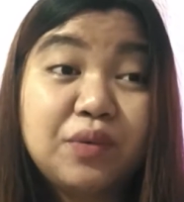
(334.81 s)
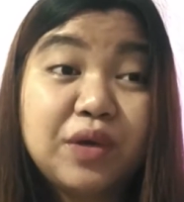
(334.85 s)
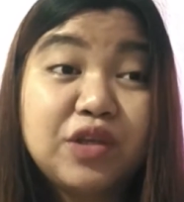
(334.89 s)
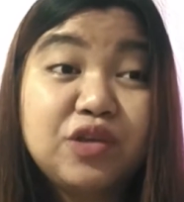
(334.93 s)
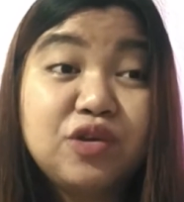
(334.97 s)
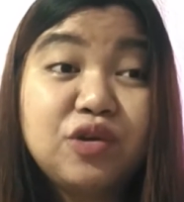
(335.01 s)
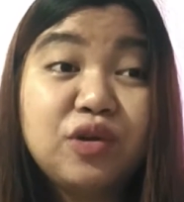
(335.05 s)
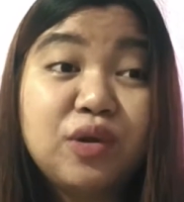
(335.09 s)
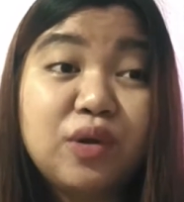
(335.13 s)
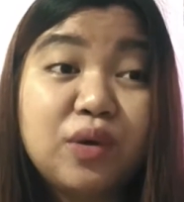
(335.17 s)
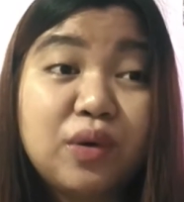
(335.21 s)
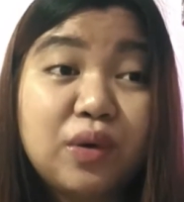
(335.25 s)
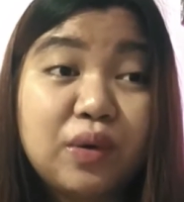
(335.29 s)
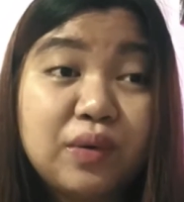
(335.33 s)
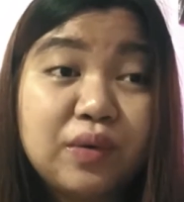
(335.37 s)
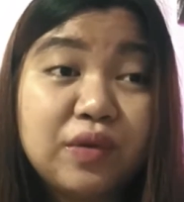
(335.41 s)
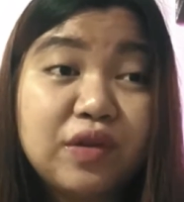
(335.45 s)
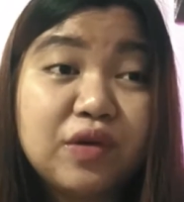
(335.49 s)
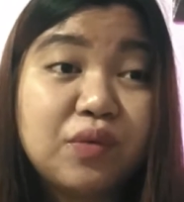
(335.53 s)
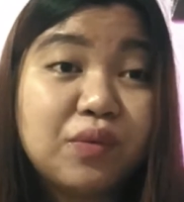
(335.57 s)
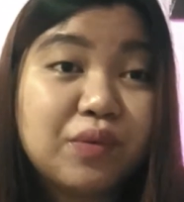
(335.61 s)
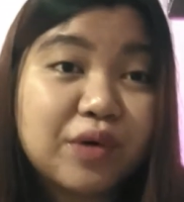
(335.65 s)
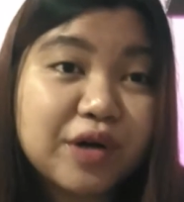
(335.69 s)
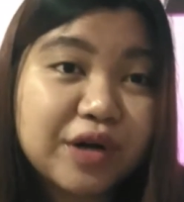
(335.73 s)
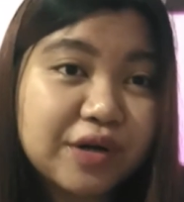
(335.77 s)
when you know
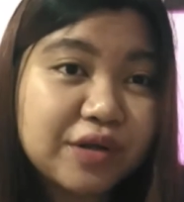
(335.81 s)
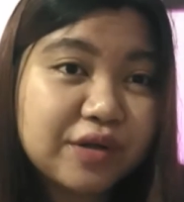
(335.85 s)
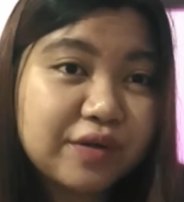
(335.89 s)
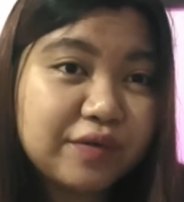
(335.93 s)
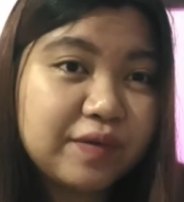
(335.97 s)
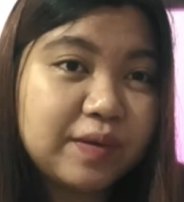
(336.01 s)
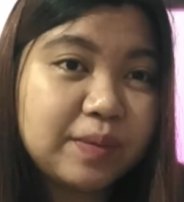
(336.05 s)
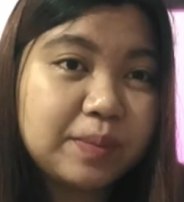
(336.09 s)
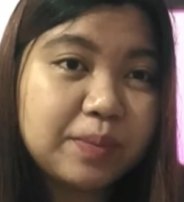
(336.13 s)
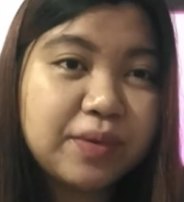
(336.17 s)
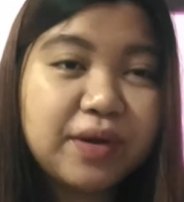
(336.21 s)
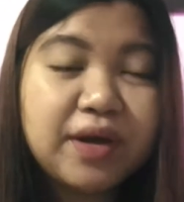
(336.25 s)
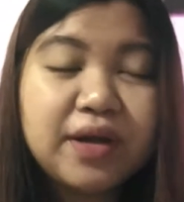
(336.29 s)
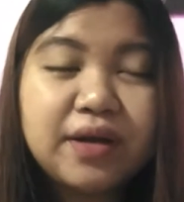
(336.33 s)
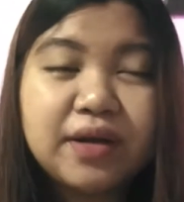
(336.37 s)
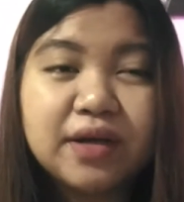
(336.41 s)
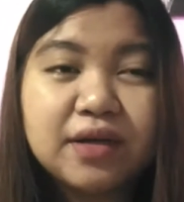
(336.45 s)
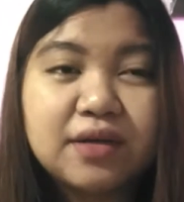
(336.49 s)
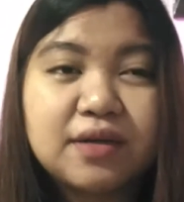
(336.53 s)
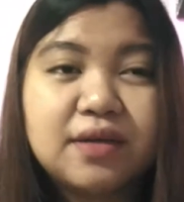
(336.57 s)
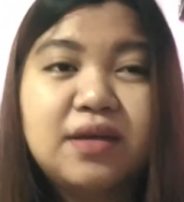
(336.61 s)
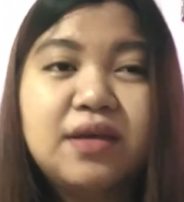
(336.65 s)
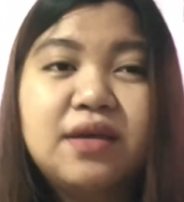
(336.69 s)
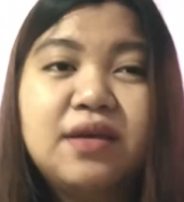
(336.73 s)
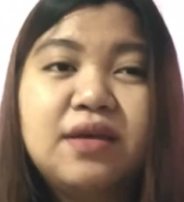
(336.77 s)
the worth of the product.